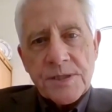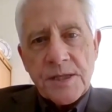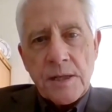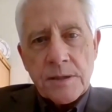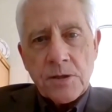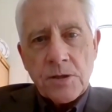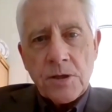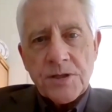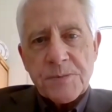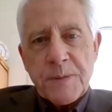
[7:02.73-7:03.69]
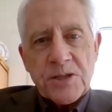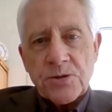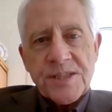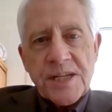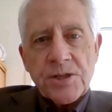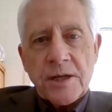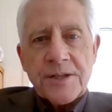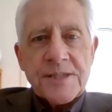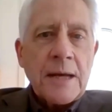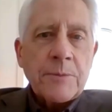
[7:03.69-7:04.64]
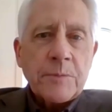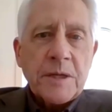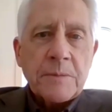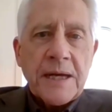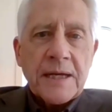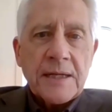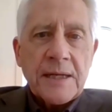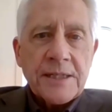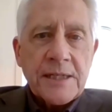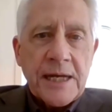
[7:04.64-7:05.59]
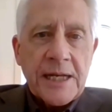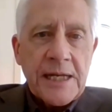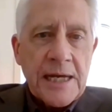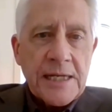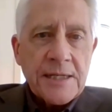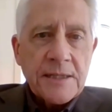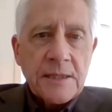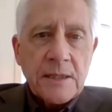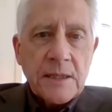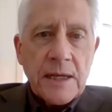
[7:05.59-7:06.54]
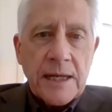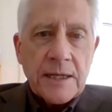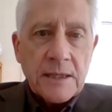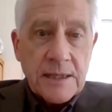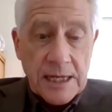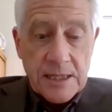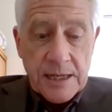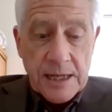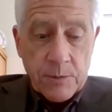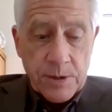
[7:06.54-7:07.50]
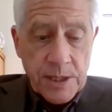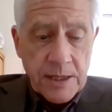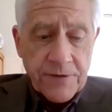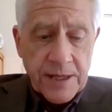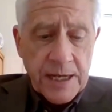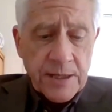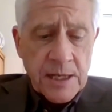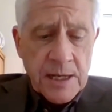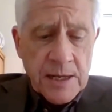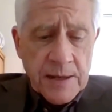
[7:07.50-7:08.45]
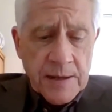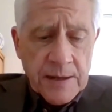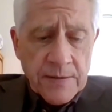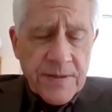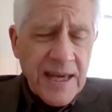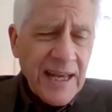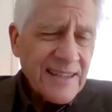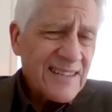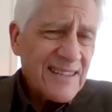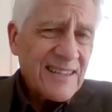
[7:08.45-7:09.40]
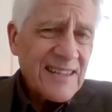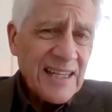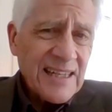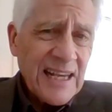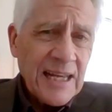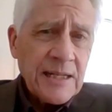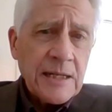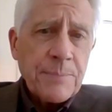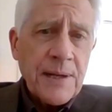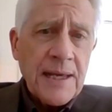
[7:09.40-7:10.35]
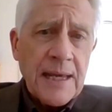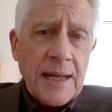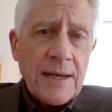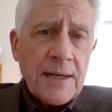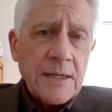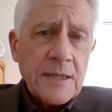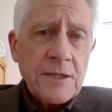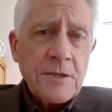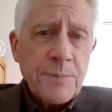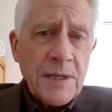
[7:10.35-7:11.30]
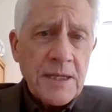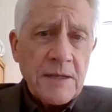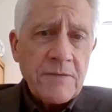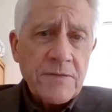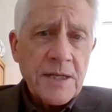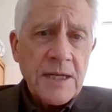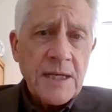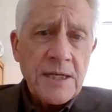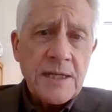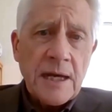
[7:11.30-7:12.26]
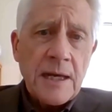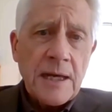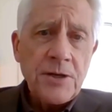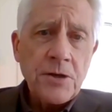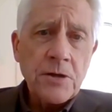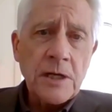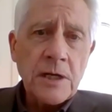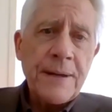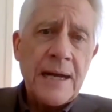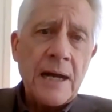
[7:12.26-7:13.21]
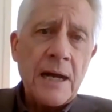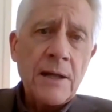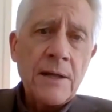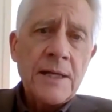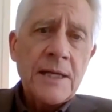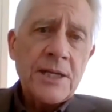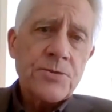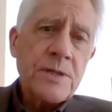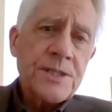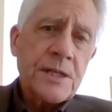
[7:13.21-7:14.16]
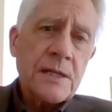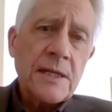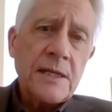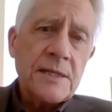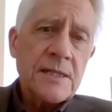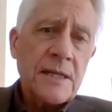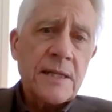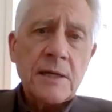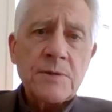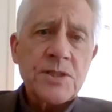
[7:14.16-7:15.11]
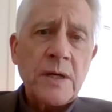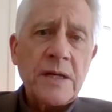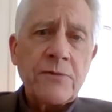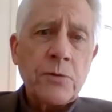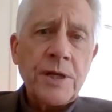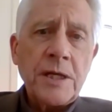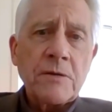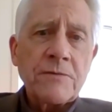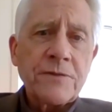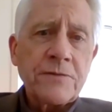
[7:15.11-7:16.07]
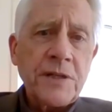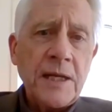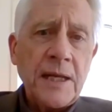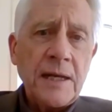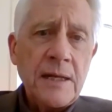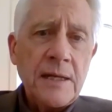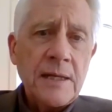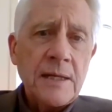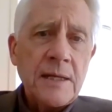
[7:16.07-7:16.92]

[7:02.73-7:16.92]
was the 3rd special session on disarmament back in 1988. And Kate and I were there for that. That Gandhi plan, can you believe that India, a nuclear power, as recently as I think it was 2014 or 15,